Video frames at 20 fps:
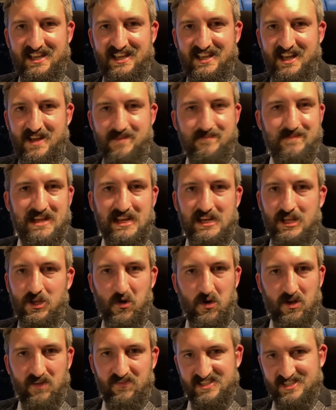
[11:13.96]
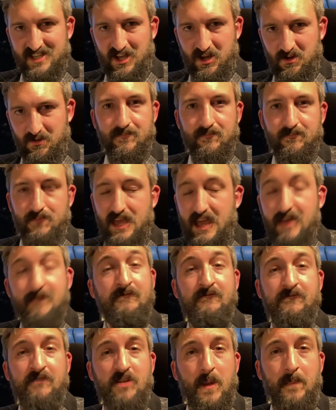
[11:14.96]
a meaning all of its own.
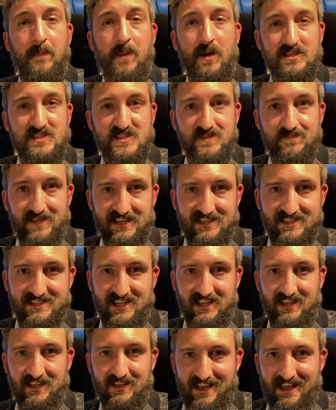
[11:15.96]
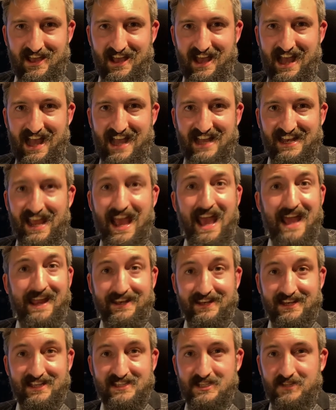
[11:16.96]
Infinite possibility and
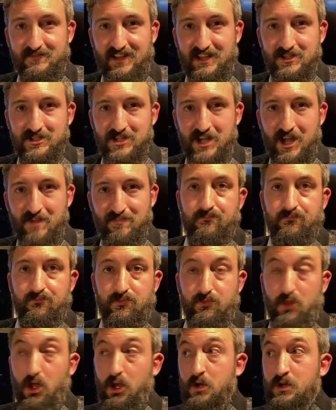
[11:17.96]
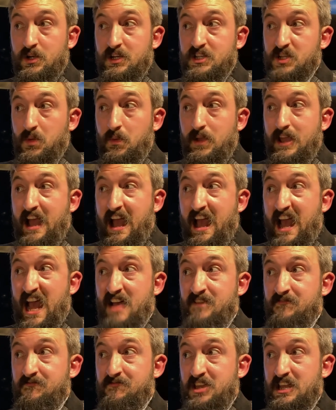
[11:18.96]
endless adventure. Not only do we
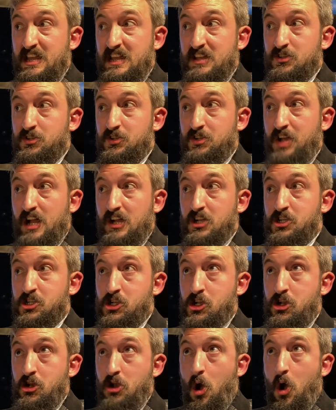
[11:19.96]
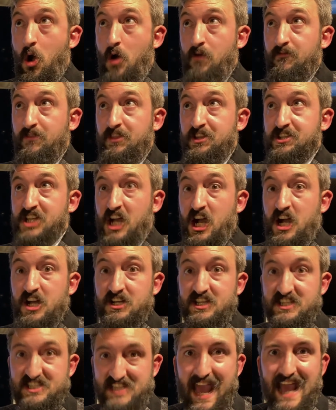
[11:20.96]
have the introduction of the
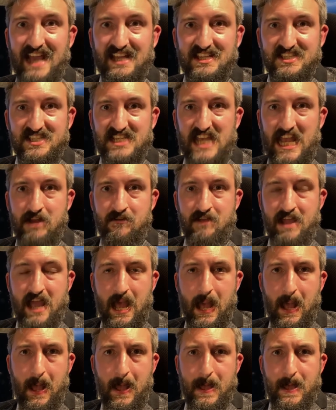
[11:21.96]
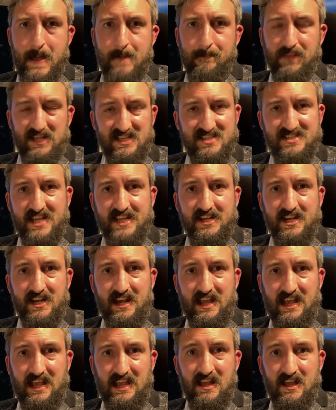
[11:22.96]
TARDIS exterior, but
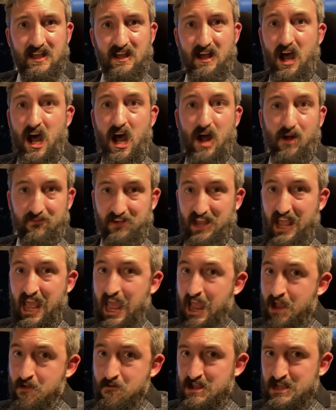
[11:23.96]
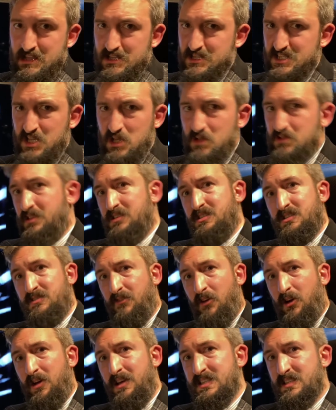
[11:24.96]
suddenly, after hearing Susan's
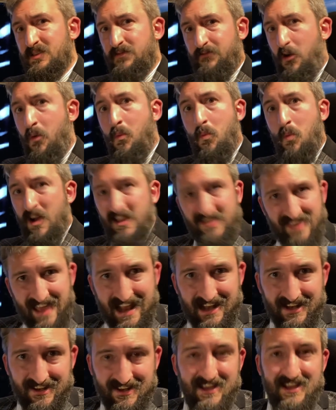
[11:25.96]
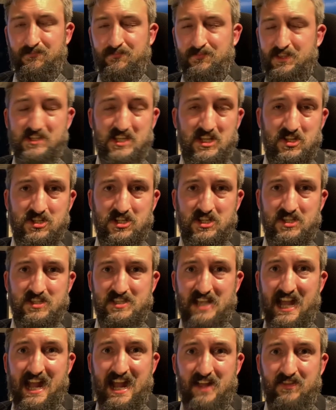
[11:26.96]
voice from within, the teachers
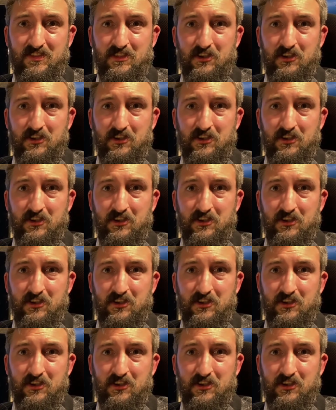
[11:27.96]
and the